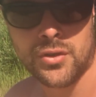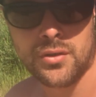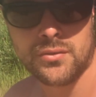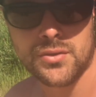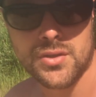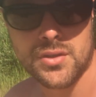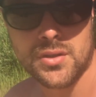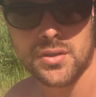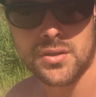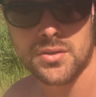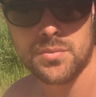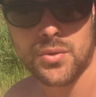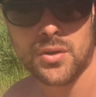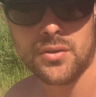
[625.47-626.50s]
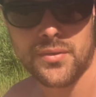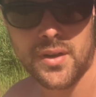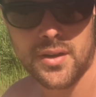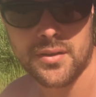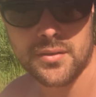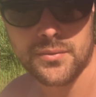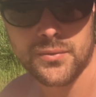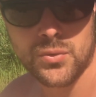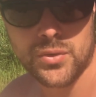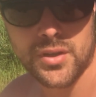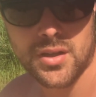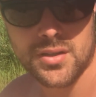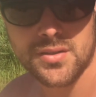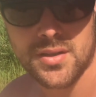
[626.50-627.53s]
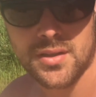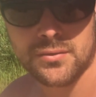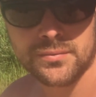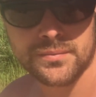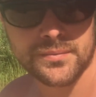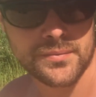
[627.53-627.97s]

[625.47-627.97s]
over to the spot I found at 40 yards out.